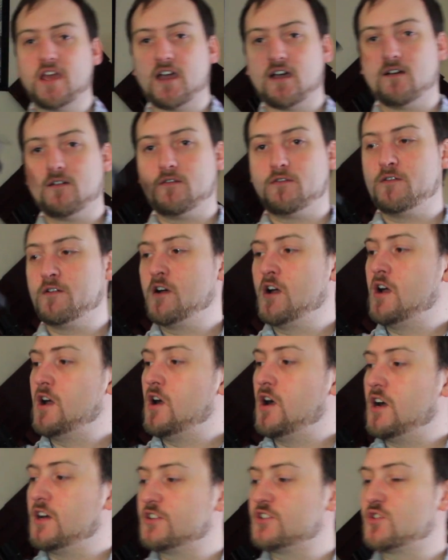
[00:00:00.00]
have
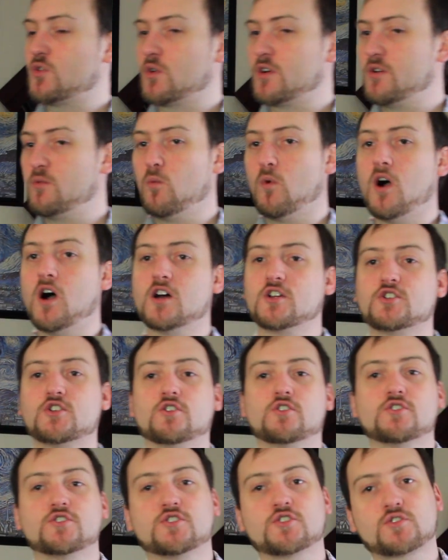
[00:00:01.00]
assorted
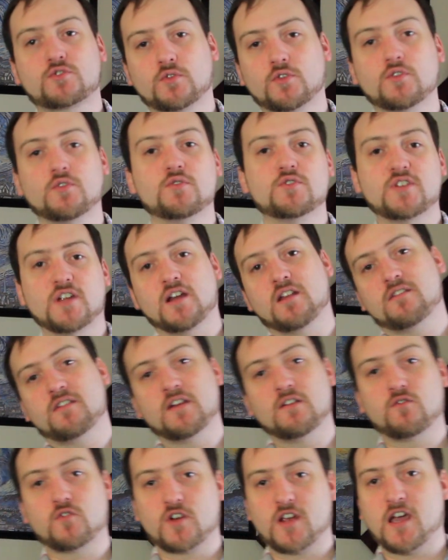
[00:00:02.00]
washers, screws,
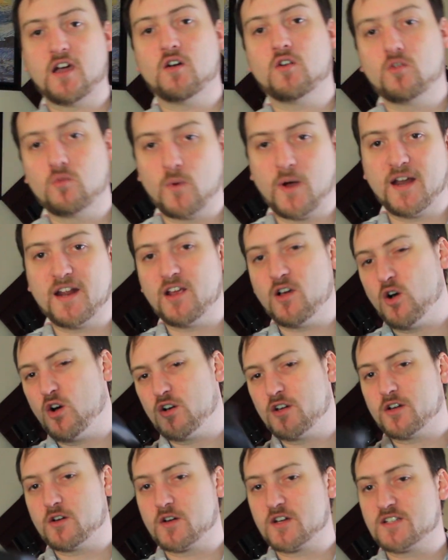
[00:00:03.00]
anything for counterweighting,
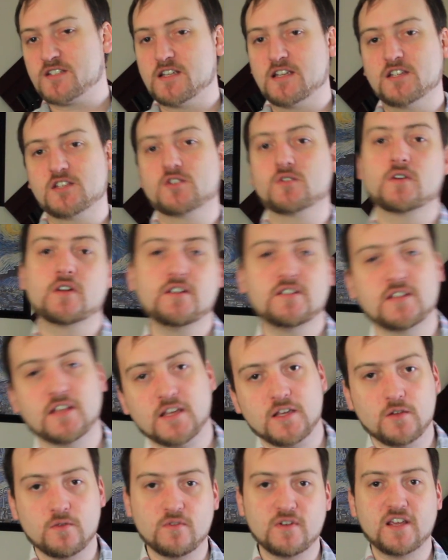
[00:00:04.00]
all your accessories
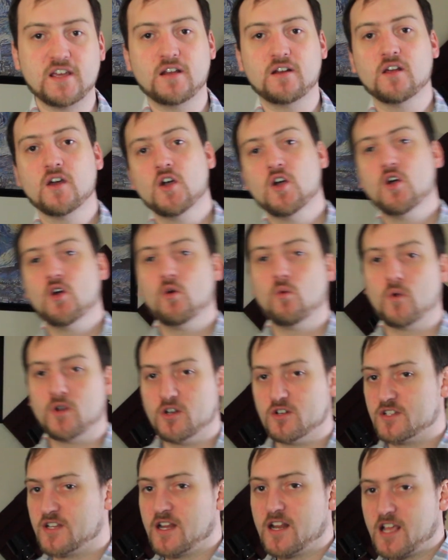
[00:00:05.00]
that you need when
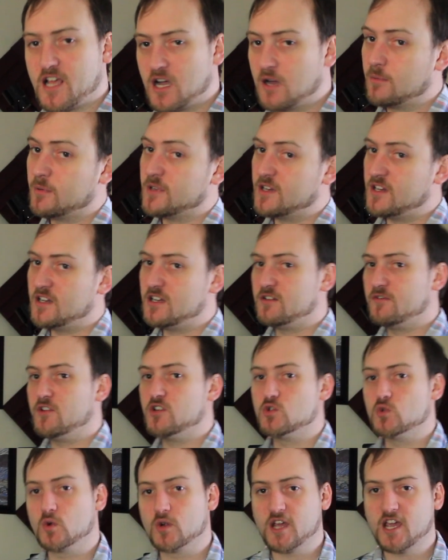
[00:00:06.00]
you're setting up an
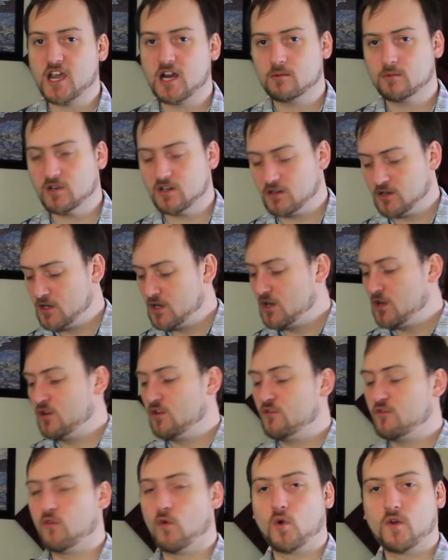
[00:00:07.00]
individual camera
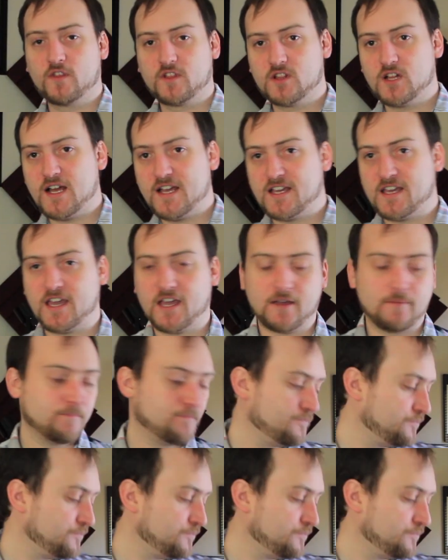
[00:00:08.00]
for the Glidecam.